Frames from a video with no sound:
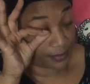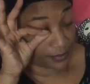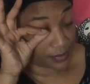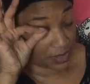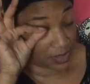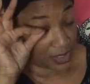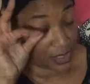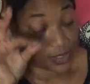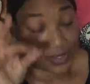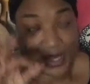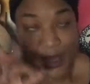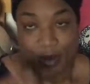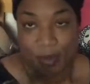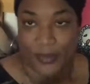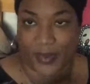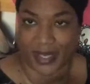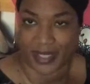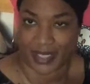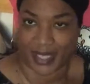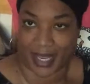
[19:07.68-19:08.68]
You know, they
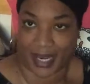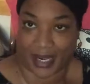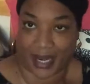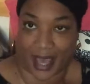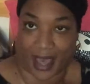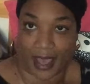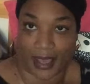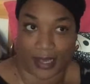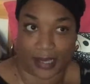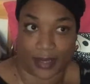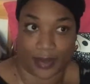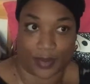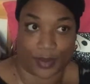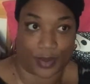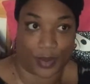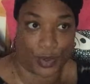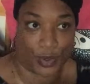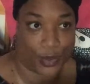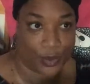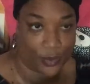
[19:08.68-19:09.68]
always say, like,
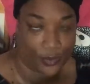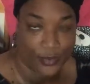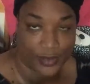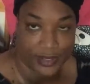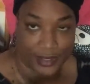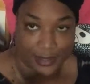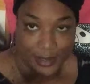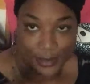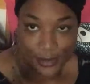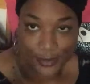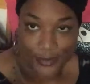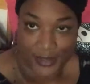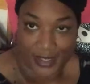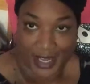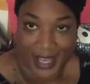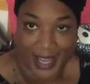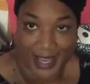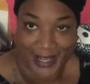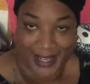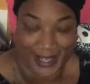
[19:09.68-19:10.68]
look for the silver
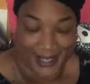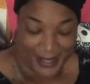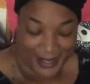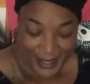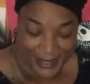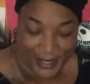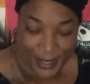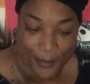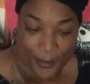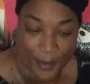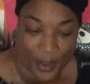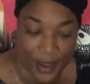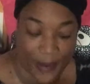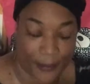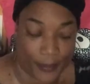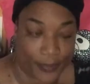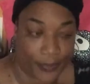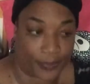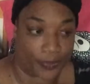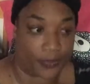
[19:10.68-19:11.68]
lining, as it were.
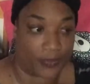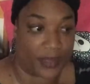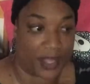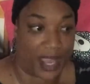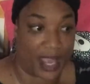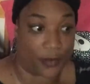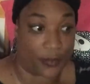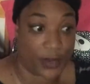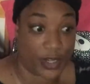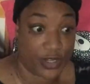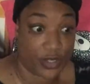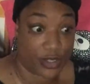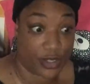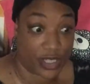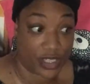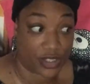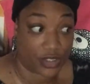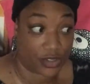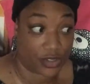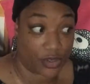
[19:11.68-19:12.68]
And
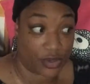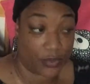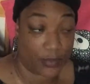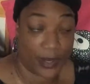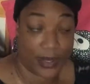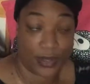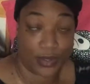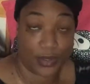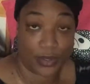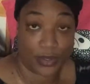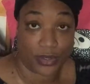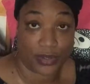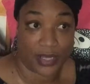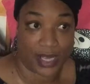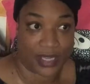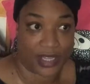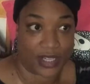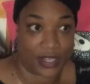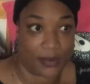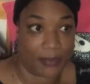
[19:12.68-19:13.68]
it's true, when you do
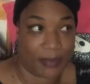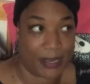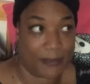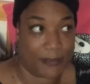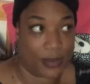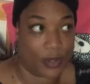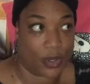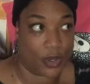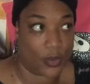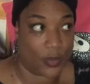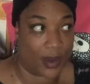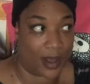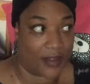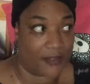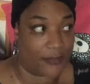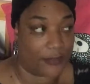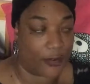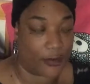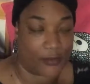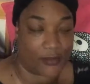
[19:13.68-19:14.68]
that, you know, people who are
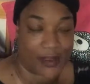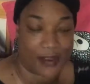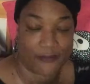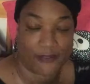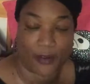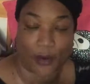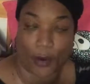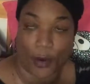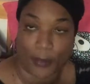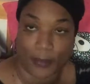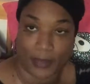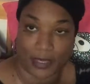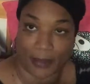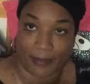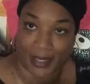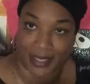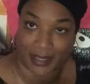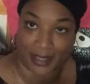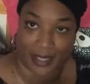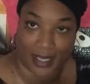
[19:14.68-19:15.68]
forever
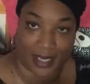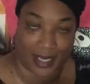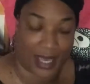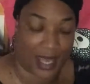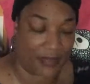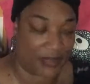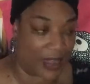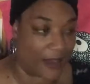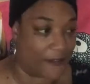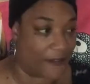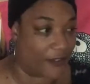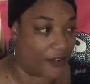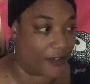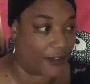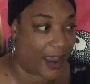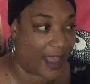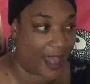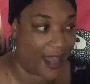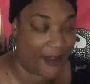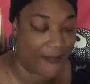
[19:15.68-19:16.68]
optimistic, and
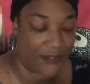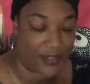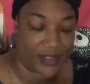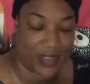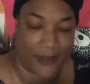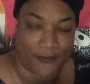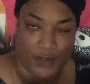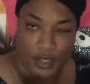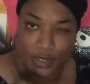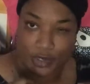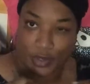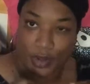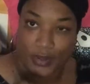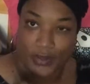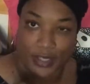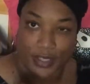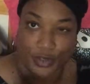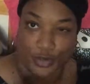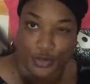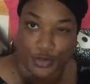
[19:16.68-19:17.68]
they've just
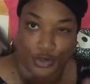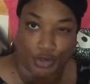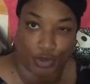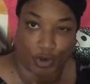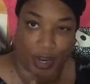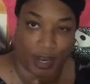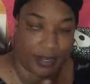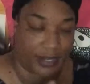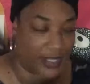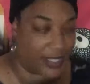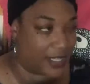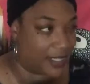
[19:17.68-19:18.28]
got this joy,